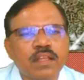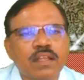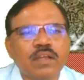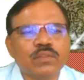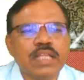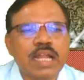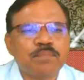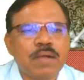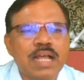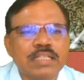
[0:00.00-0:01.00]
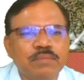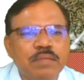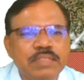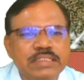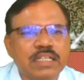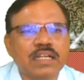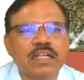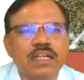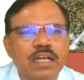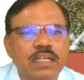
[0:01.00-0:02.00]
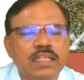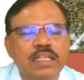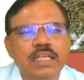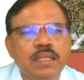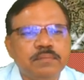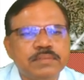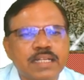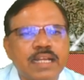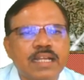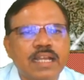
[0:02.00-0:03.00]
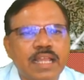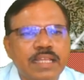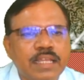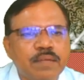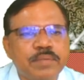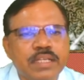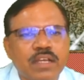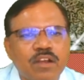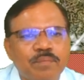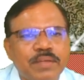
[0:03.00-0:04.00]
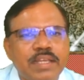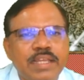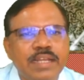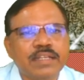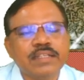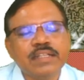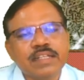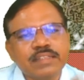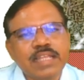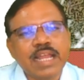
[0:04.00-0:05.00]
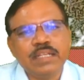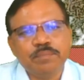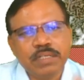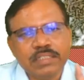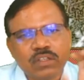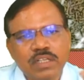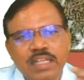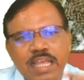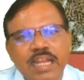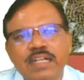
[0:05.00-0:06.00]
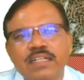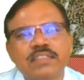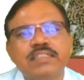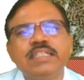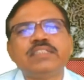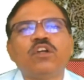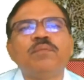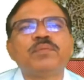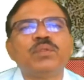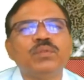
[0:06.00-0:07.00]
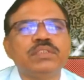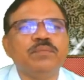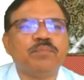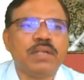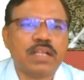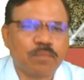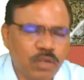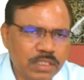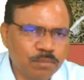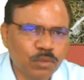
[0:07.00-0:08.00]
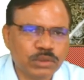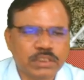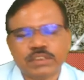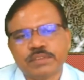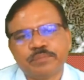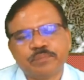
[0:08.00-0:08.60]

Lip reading: Now that path may be circle, ellipse, straight line, figure of 8. That depends on characteristics of two simple harmonic motions.